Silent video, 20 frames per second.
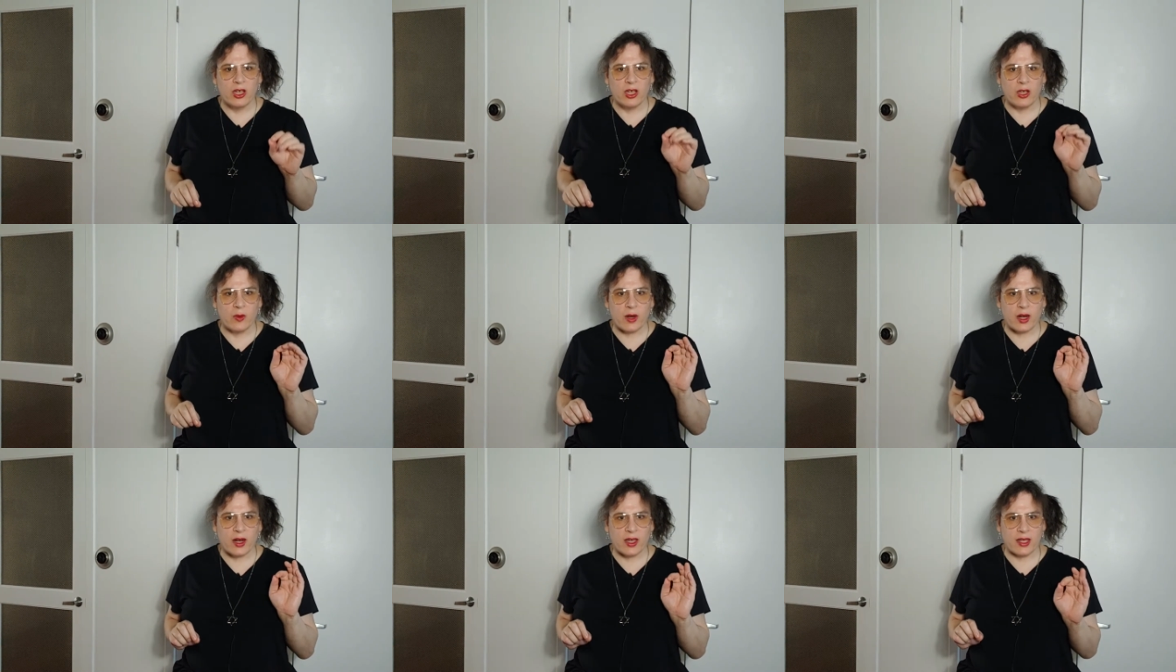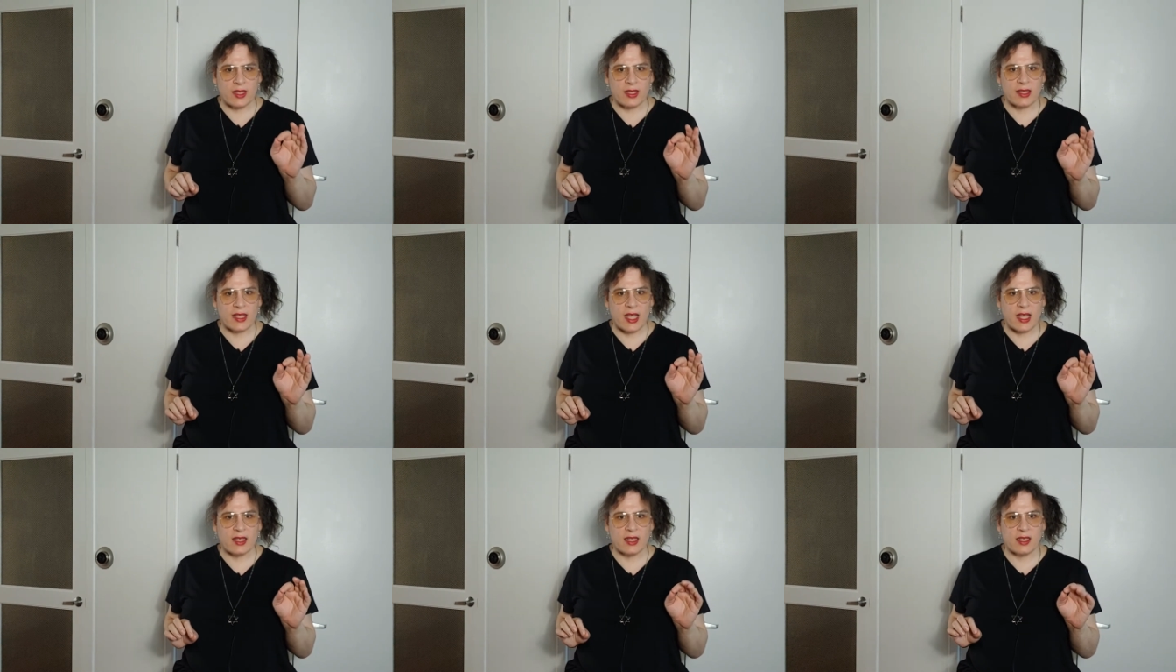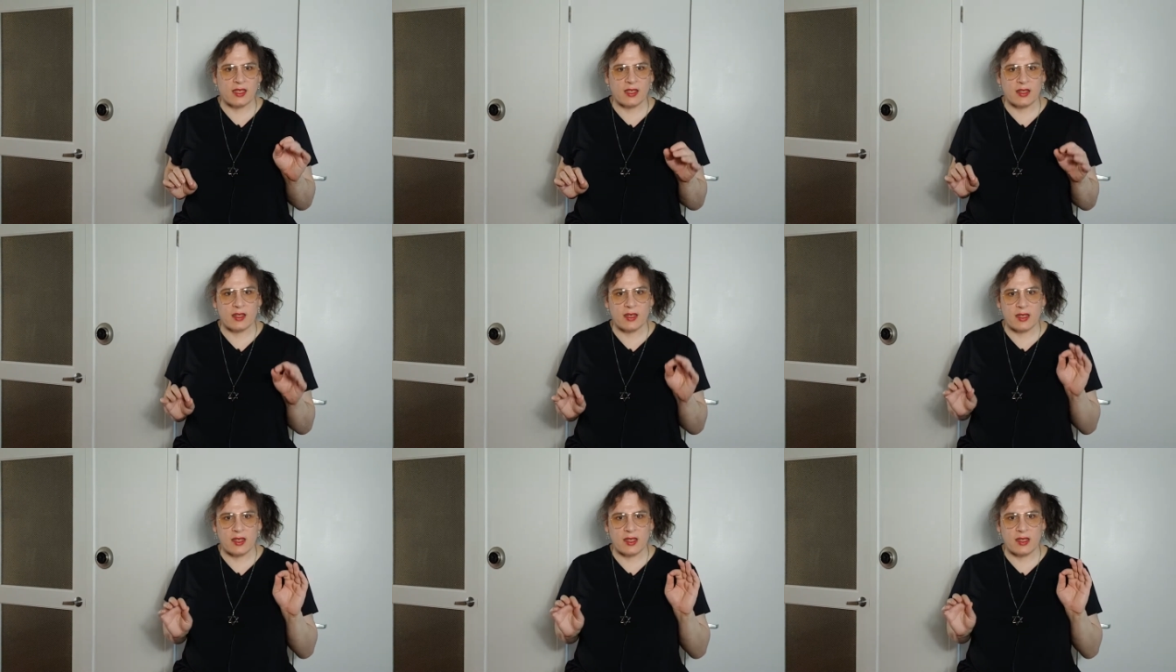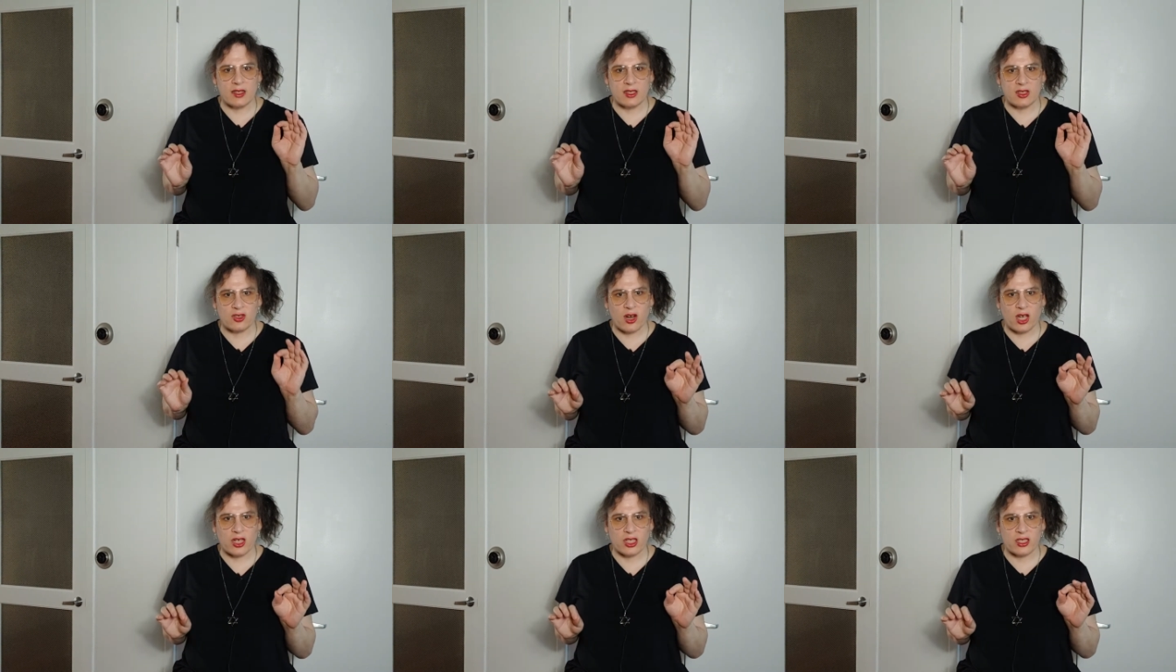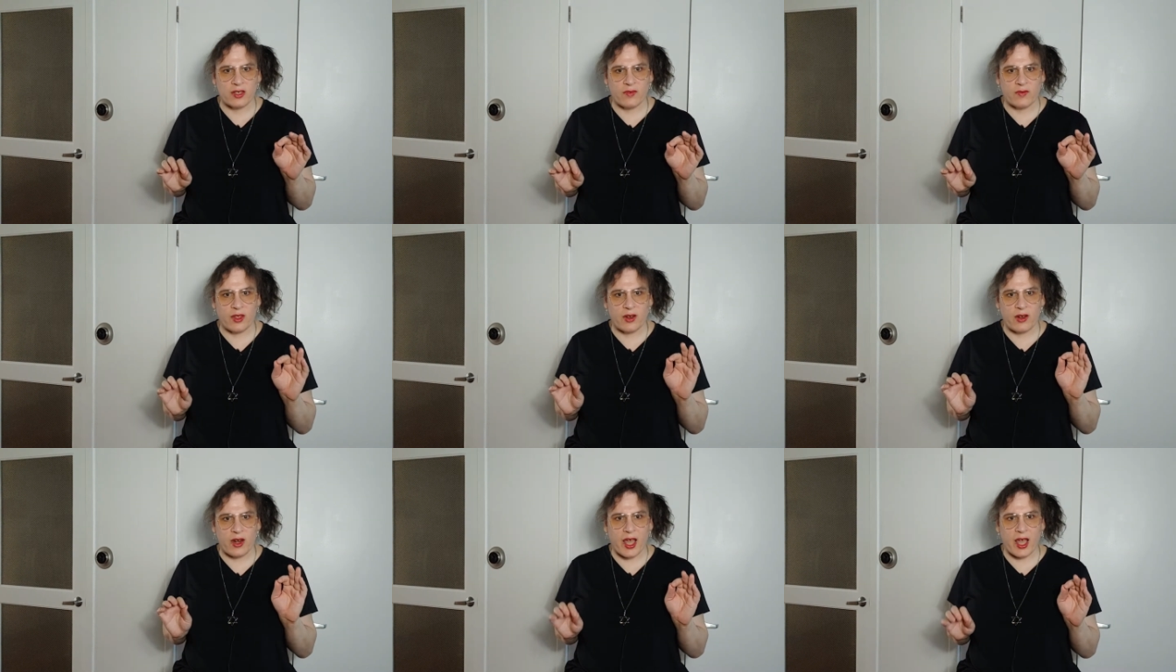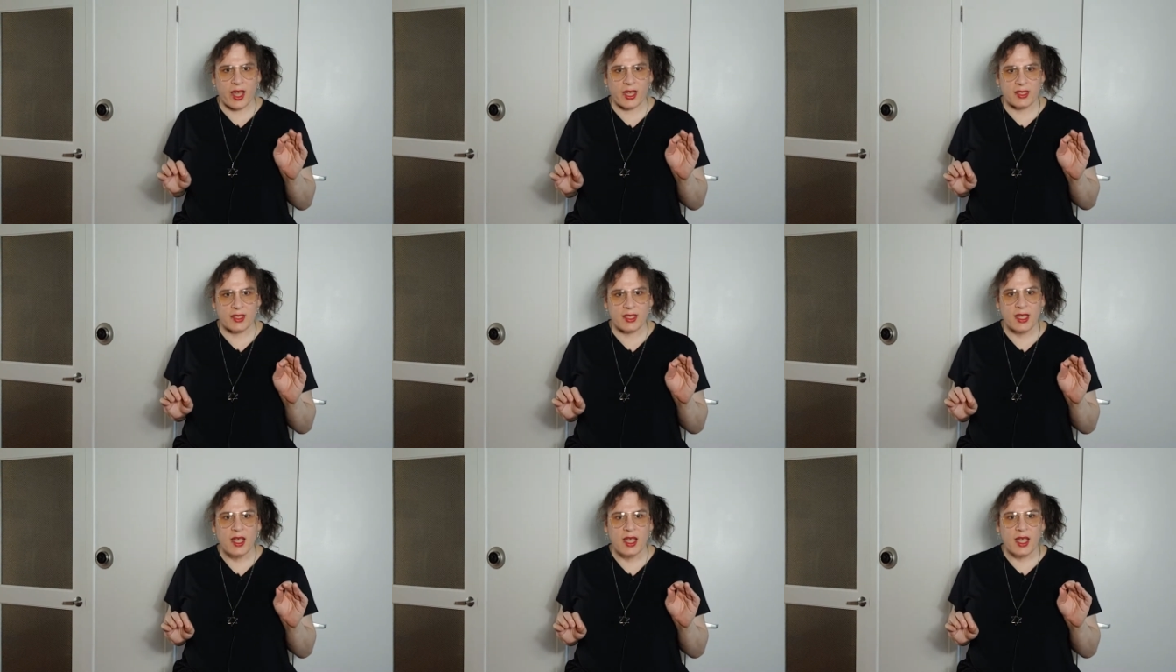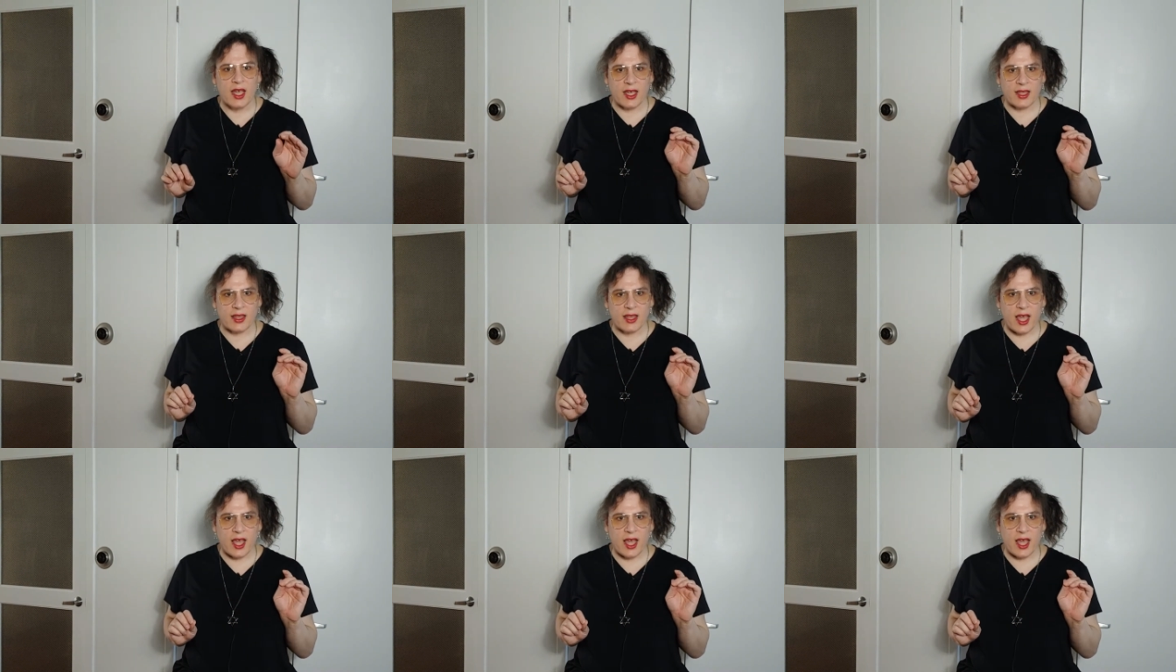who are consenting to the destruction of their eggs at the